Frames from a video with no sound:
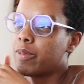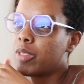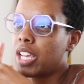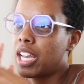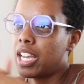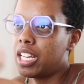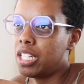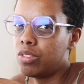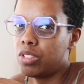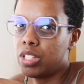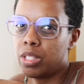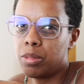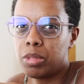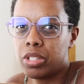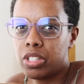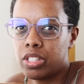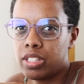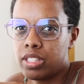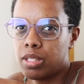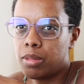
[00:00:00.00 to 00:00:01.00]
kind of
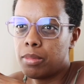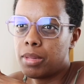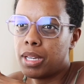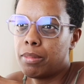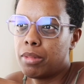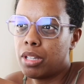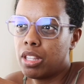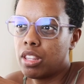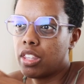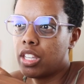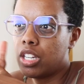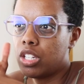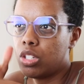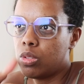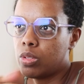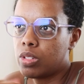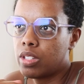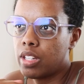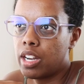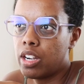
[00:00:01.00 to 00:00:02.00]
similar to my monthly
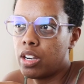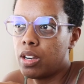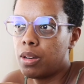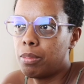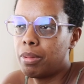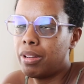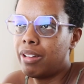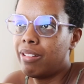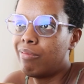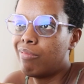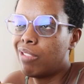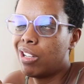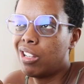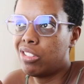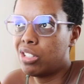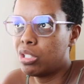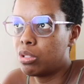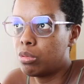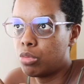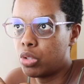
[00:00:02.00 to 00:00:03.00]
newsletter, but a
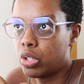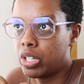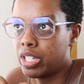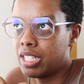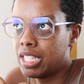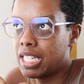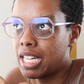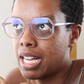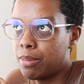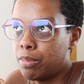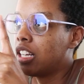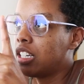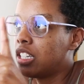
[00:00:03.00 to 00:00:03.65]
little more in depth.